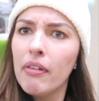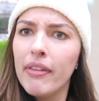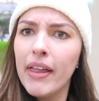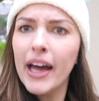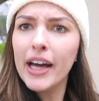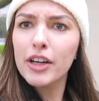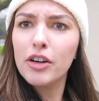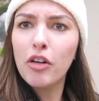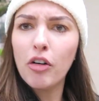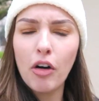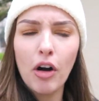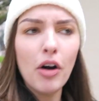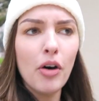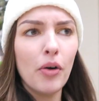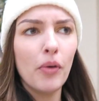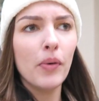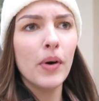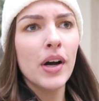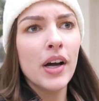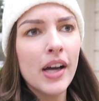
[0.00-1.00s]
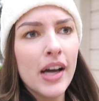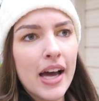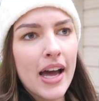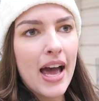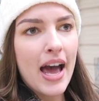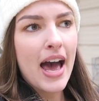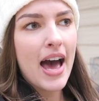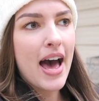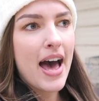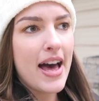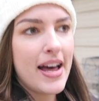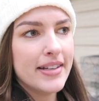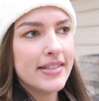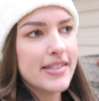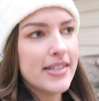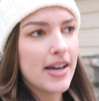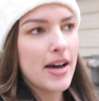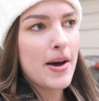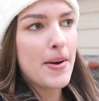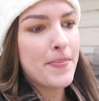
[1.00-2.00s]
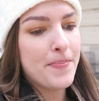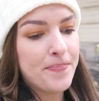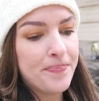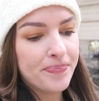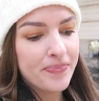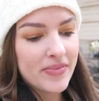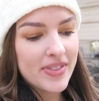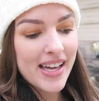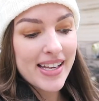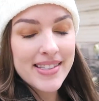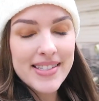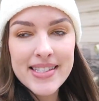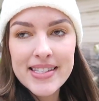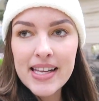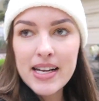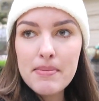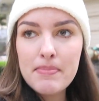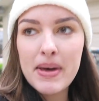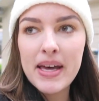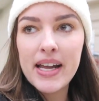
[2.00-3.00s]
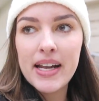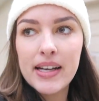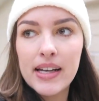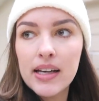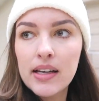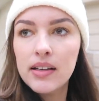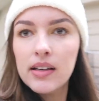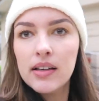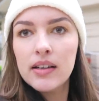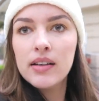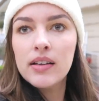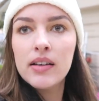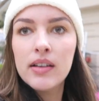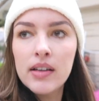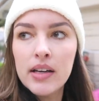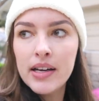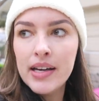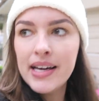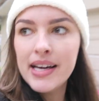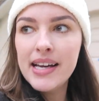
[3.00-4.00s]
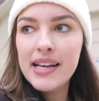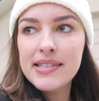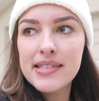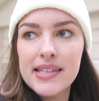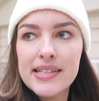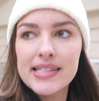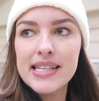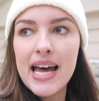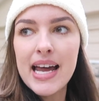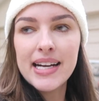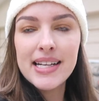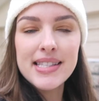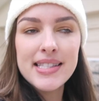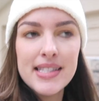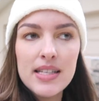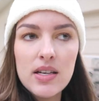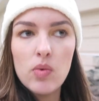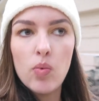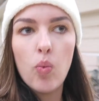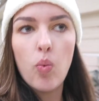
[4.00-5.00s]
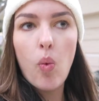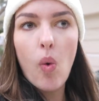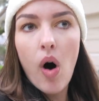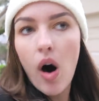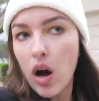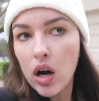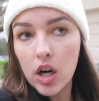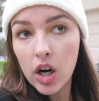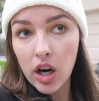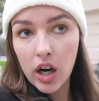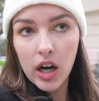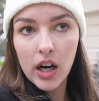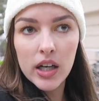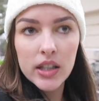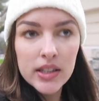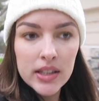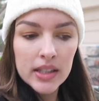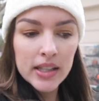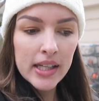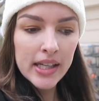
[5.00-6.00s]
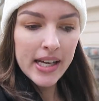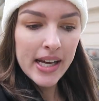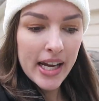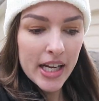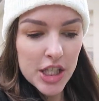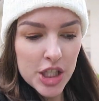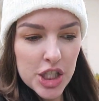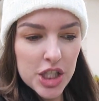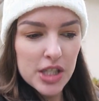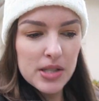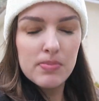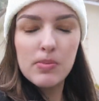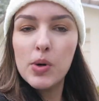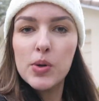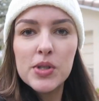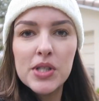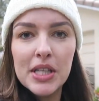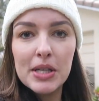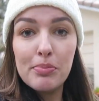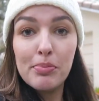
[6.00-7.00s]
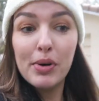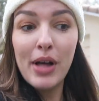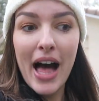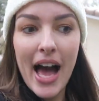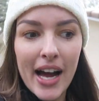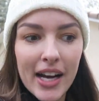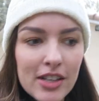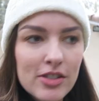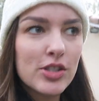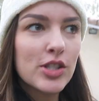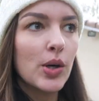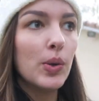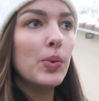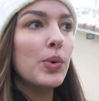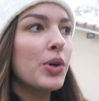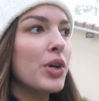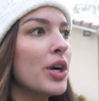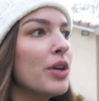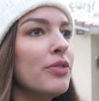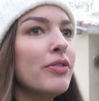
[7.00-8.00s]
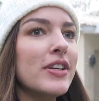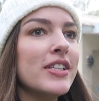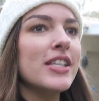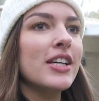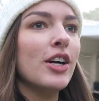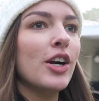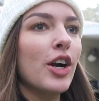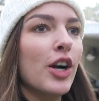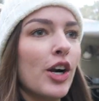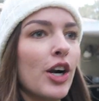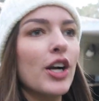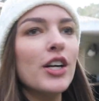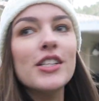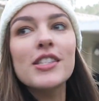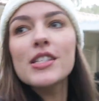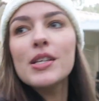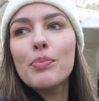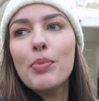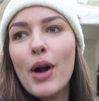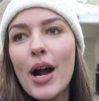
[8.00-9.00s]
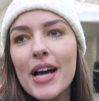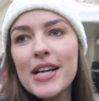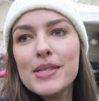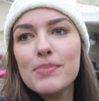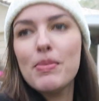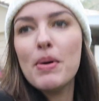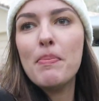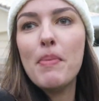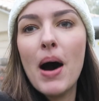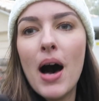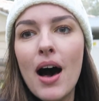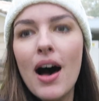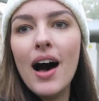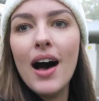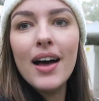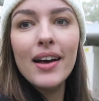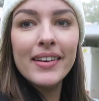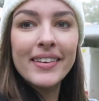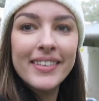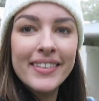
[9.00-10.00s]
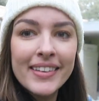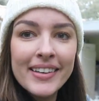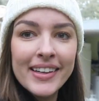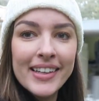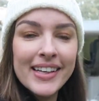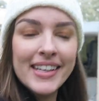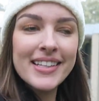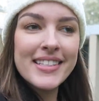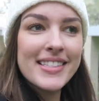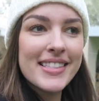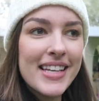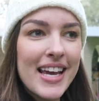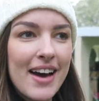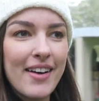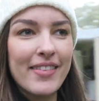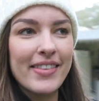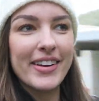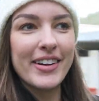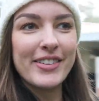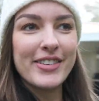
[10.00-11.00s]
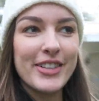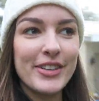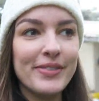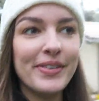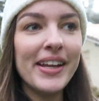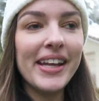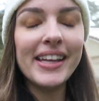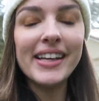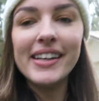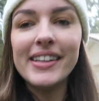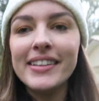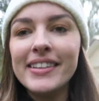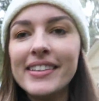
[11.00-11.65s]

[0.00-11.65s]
That crow. And then Cinnamon is a Tennessee Walker. And she's mostly black. So we'll go visit her and surprise Mama. See how they're doing.